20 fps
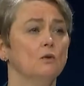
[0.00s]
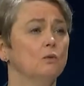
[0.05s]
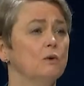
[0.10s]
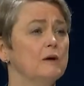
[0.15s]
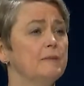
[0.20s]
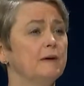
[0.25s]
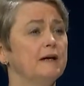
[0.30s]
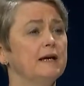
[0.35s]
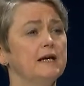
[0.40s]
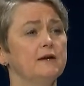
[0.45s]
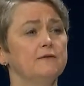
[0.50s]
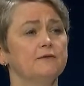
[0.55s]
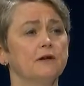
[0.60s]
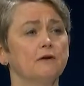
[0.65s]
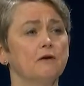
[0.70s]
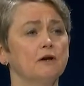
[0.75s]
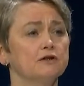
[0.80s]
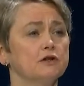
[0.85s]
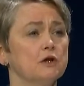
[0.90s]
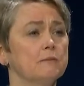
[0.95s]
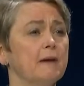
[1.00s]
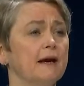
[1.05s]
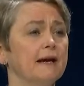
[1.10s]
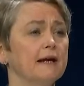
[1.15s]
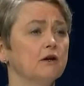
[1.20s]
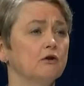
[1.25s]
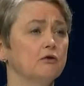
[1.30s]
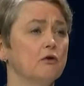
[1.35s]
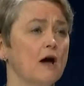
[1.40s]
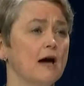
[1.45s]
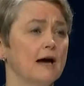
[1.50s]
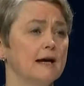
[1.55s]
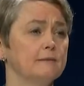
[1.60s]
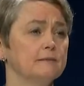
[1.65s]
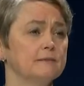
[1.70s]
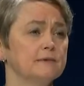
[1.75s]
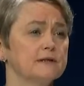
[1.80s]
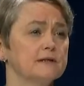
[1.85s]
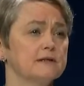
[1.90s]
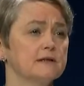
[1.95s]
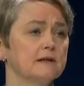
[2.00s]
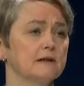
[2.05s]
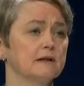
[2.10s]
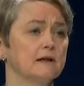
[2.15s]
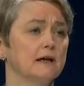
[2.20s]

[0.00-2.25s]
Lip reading: we believe there are so many crimes